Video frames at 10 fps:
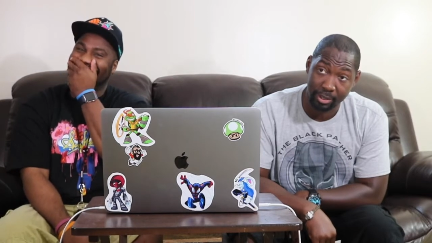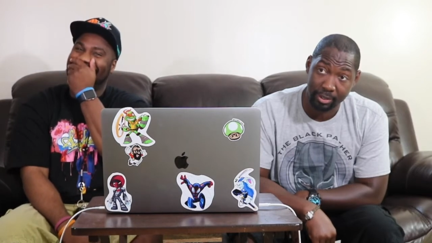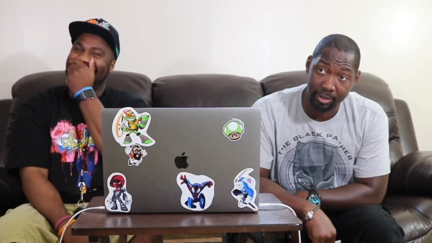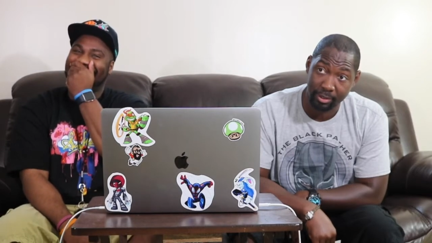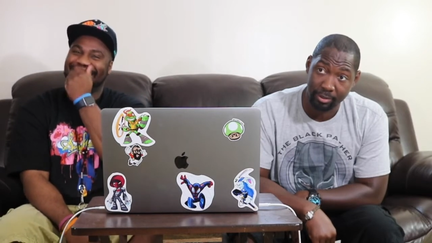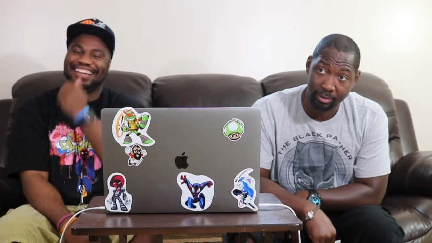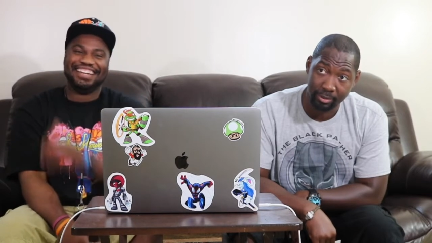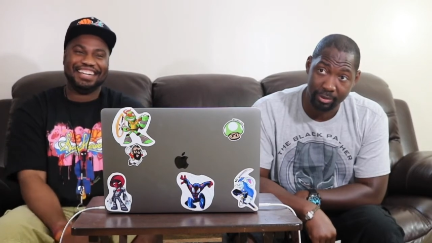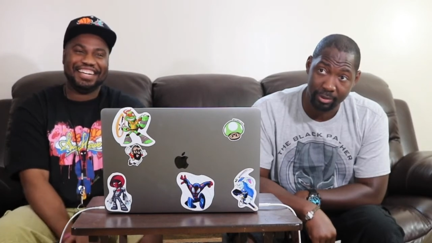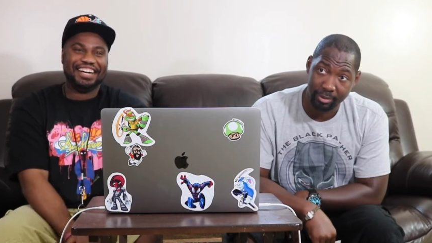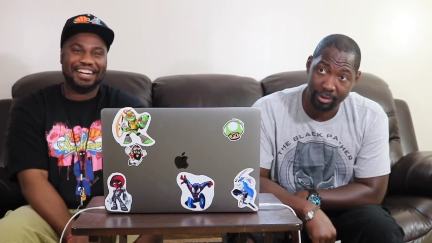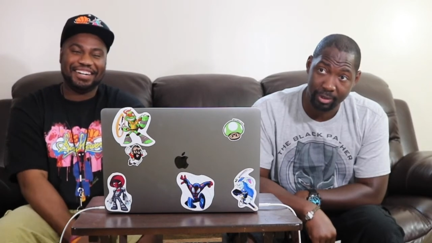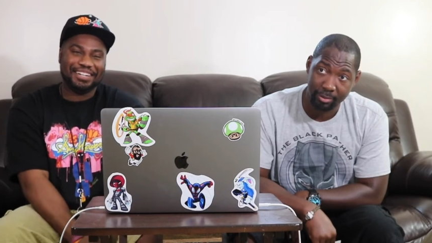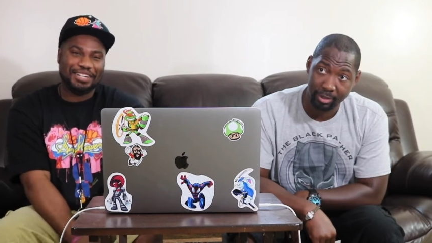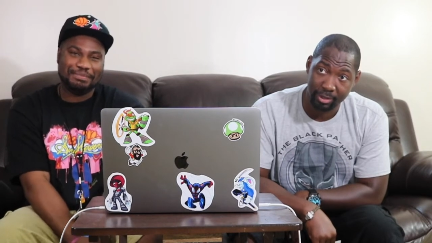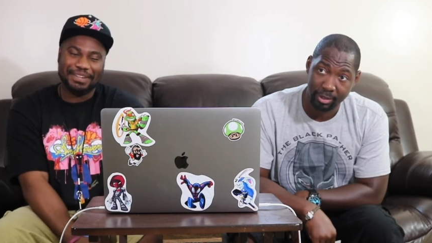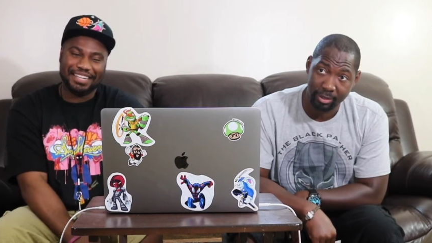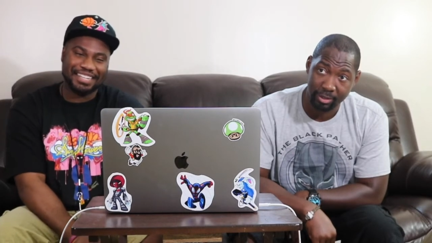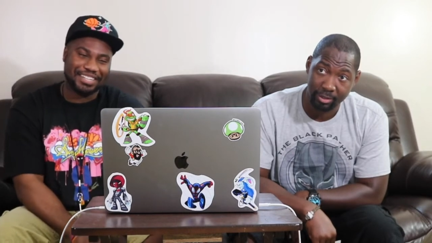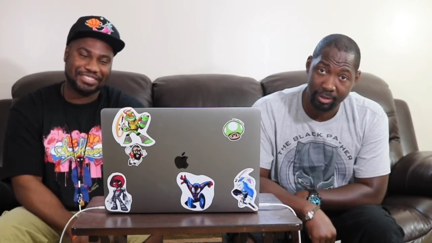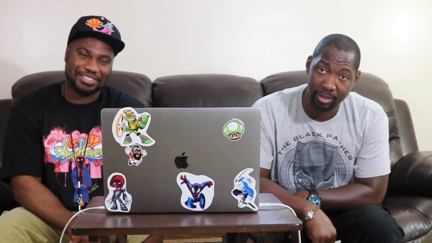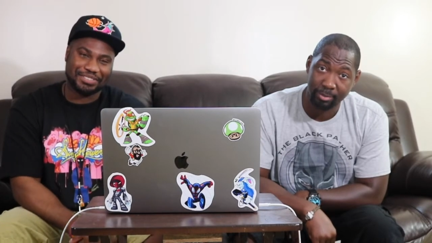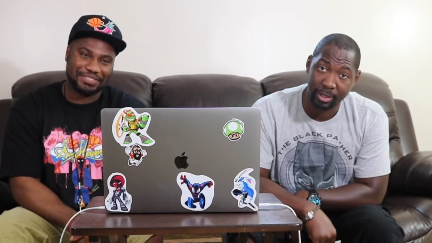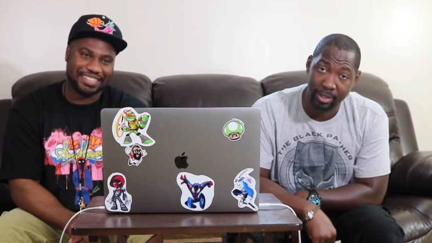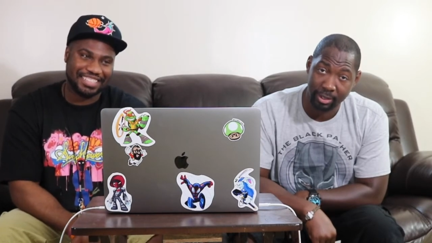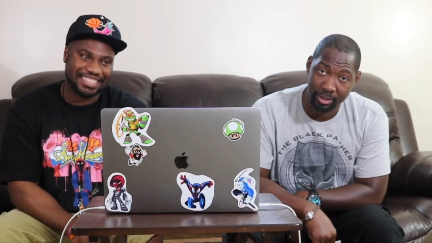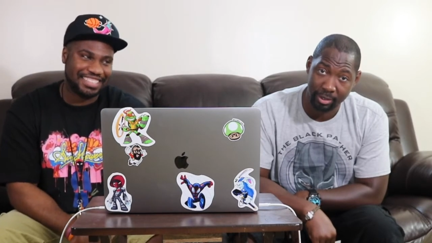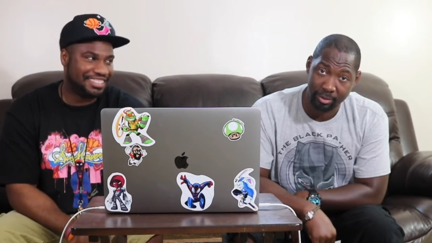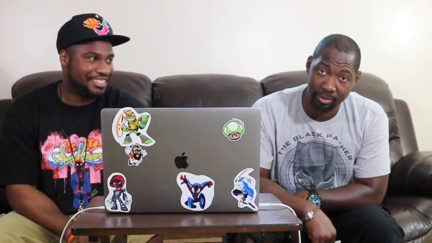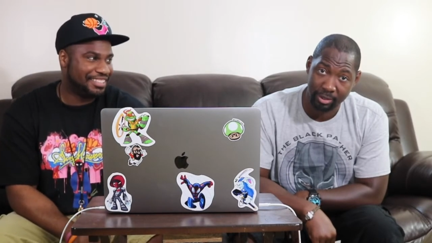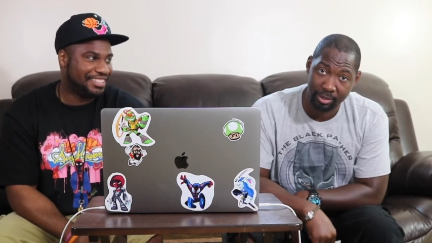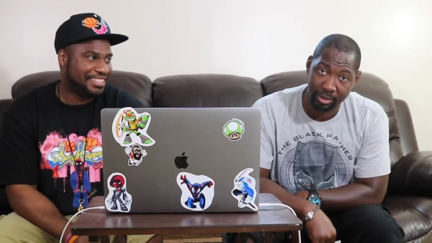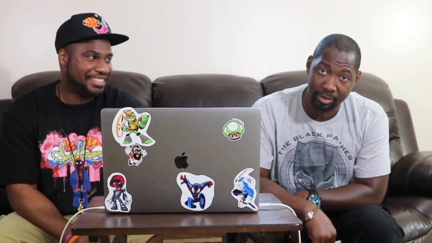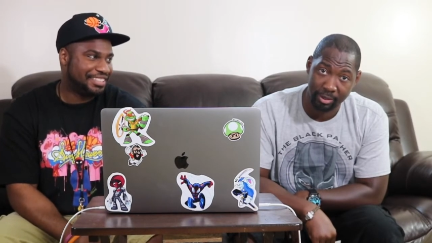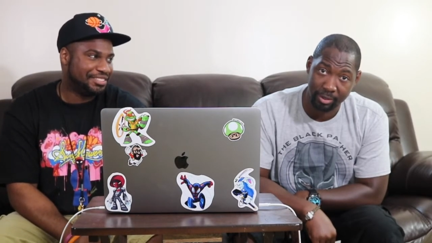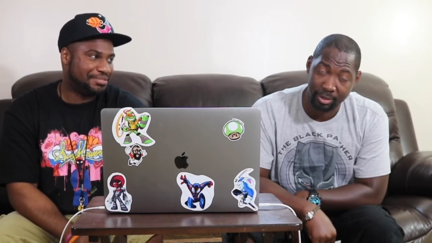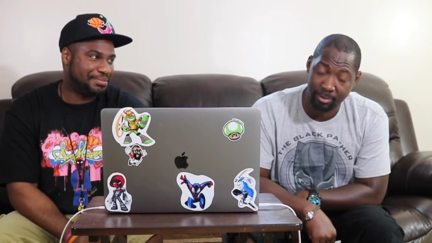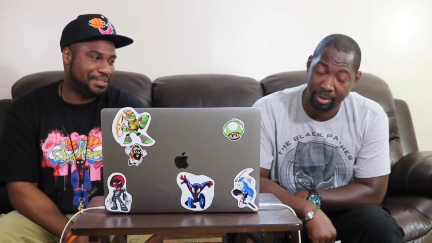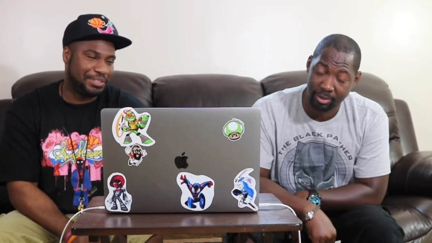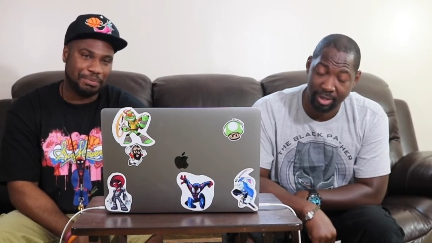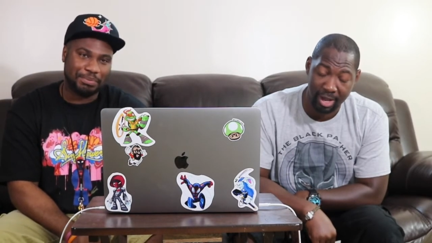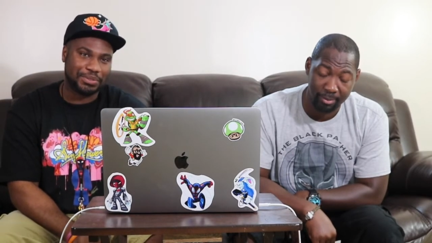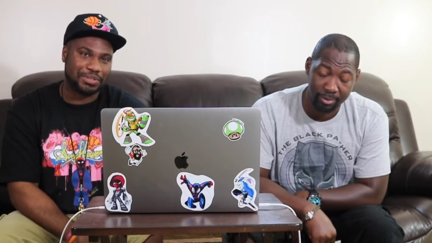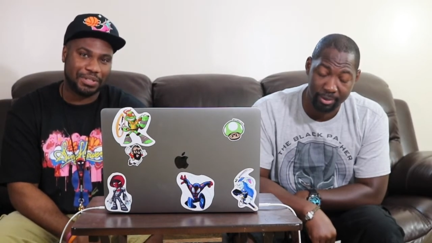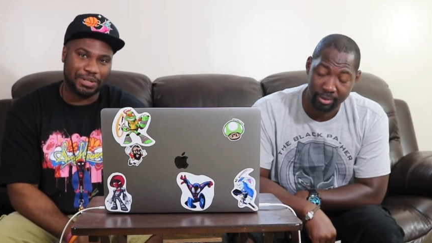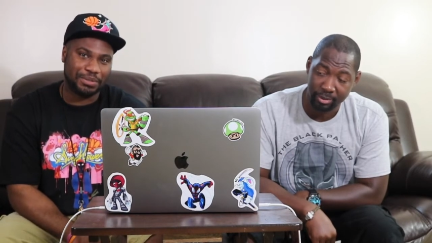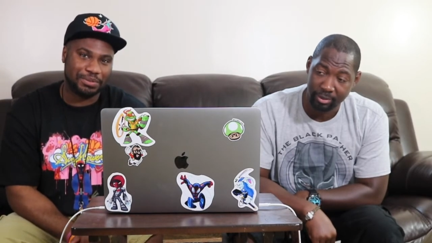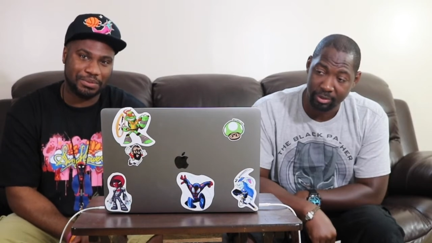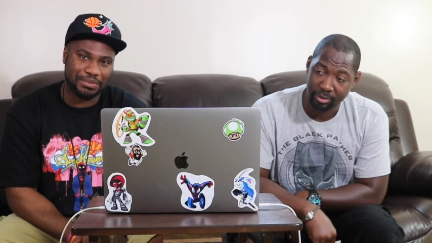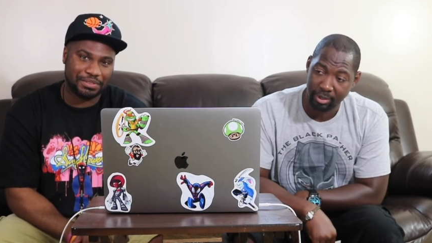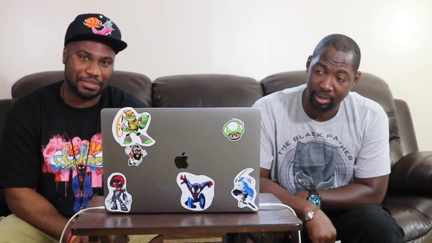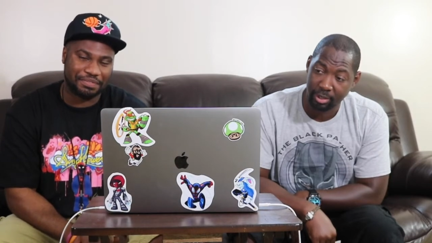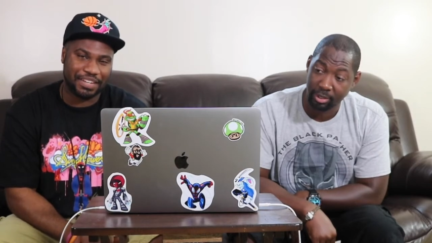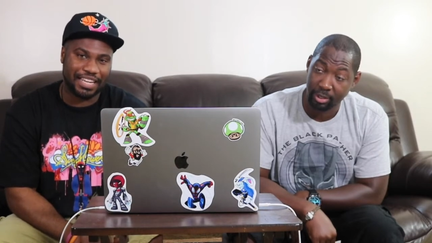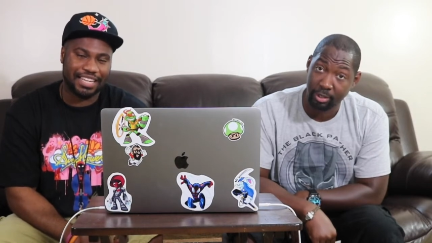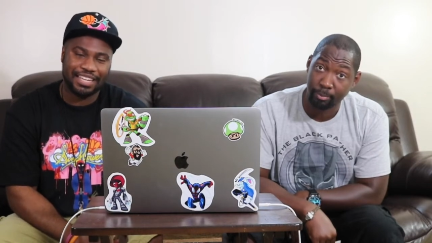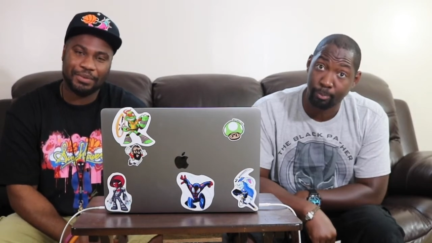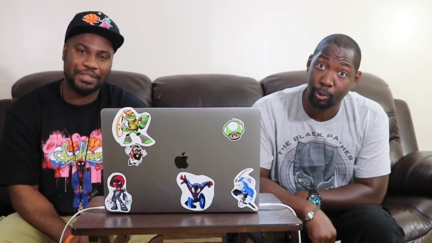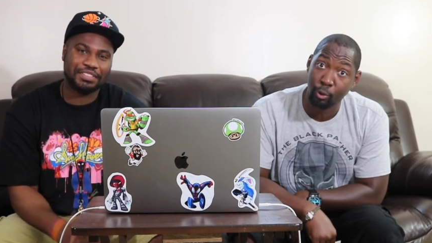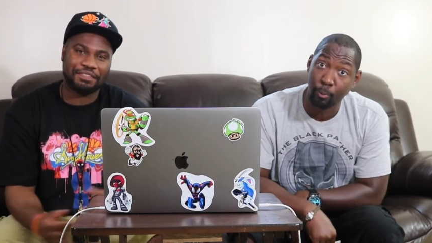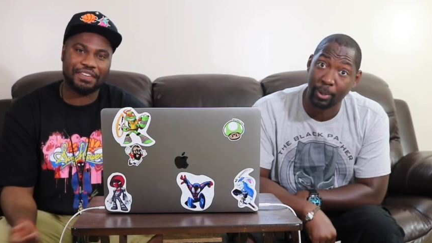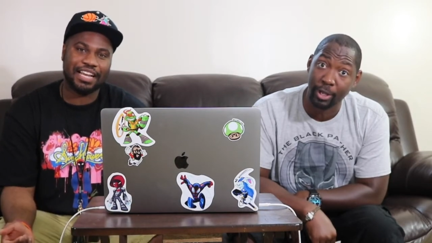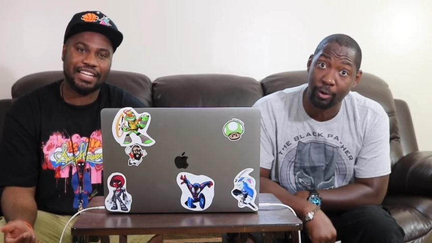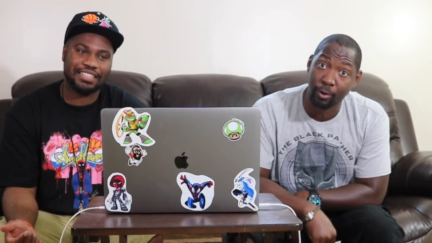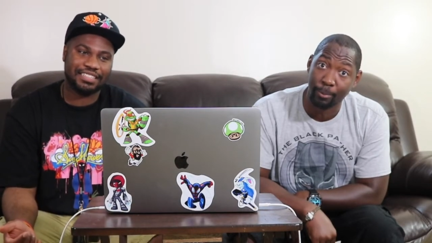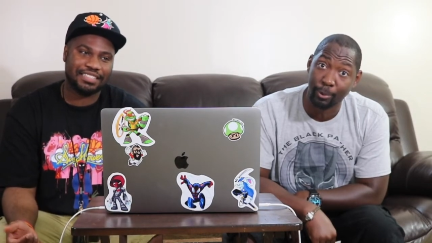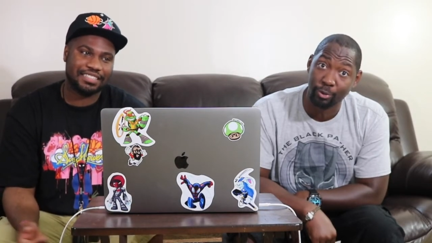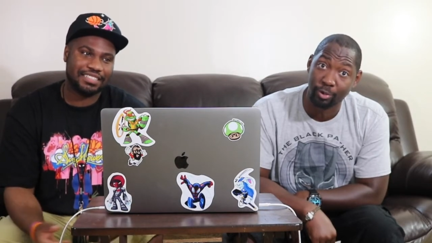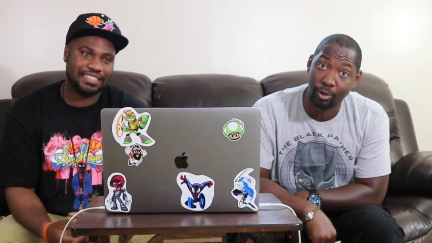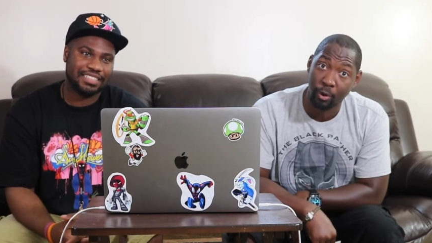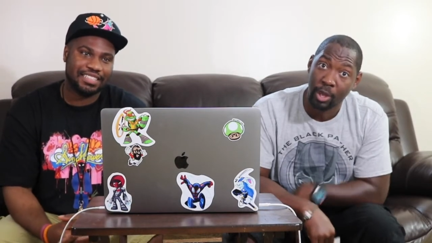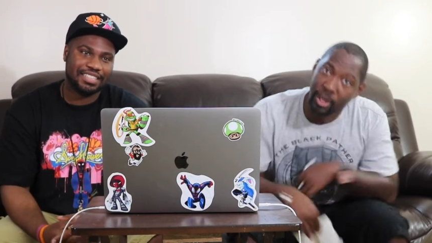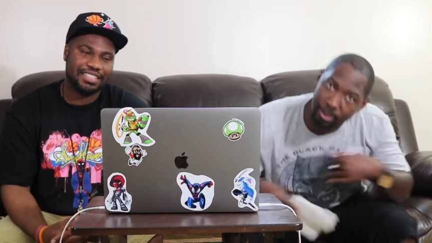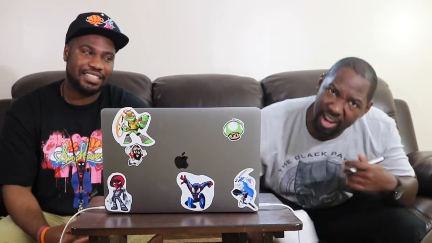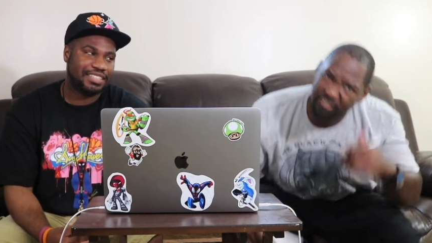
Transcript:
Speaker 1: Give me anything. Give oh man, that's so give me anything, John DC. Come on, Either stop. Booster Gold,
Speaker 2: uh, Flat, Blue Beetle, and Booster Gold.